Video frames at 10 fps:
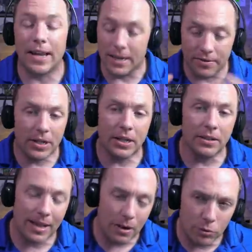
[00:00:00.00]
even
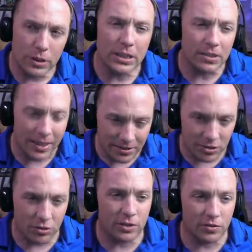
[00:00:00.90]
in that really like
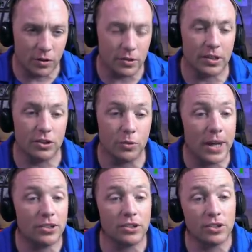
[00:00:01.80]
stressful
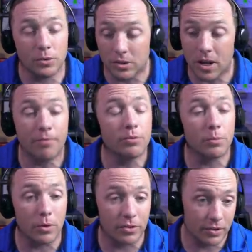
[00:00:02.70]
situation, she was comfortable
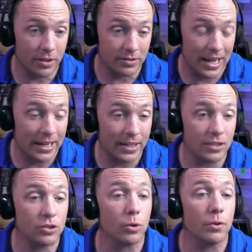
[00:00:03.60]
with us taking
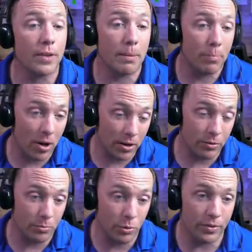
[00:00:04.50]
control of that paw and
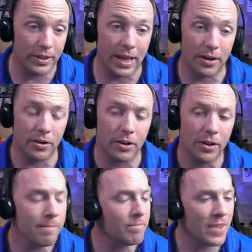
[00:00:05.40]
removing that hook.
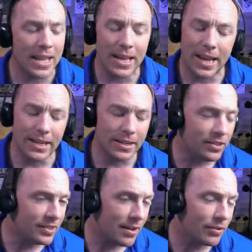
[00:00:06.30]
And you
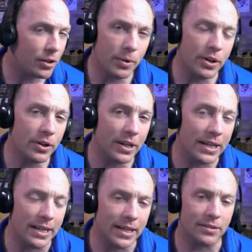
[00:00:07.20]
just never know when you're going to
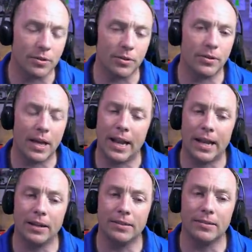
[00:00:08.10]
need it. So that
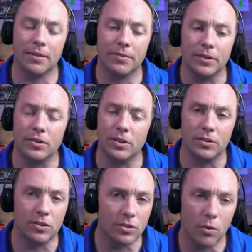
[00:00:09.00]
handling stuff is
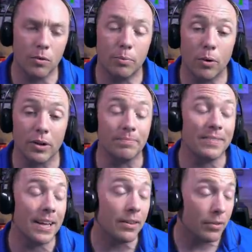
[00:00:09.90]
so important.
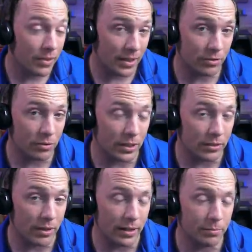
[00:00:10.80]
The other thing that's really
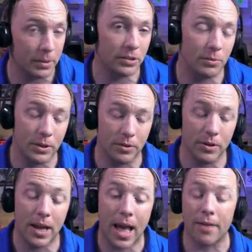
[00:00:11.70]
great, especially when you
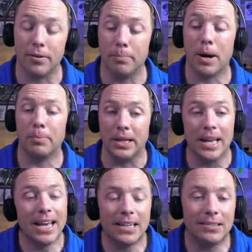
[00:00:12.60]
have a puppy,
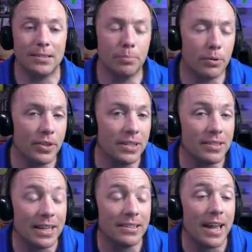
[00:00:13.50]
is simple things
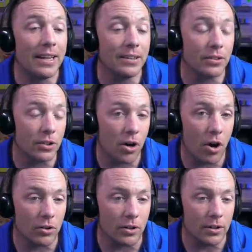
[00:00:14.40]
like taking their
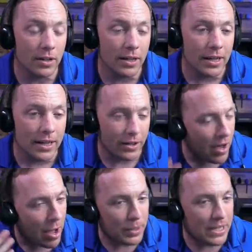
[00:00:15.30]
collar. You know,
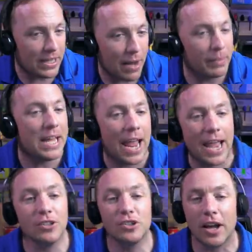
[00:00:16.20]
how many
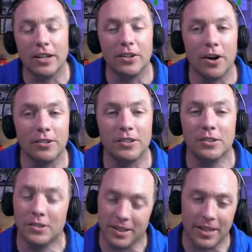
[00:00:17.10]
hand-shy dogs do you
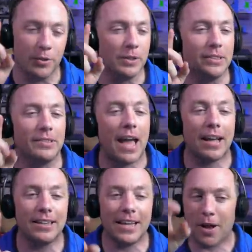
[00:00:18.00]
see that know exactly how